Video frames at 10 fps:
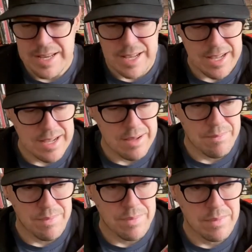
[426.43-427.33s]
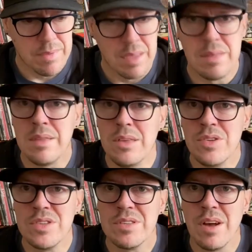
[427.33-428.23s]
The
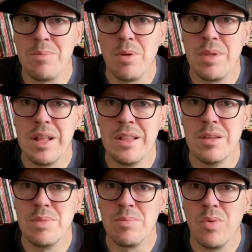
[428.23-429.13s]
Newtons are probably a little bit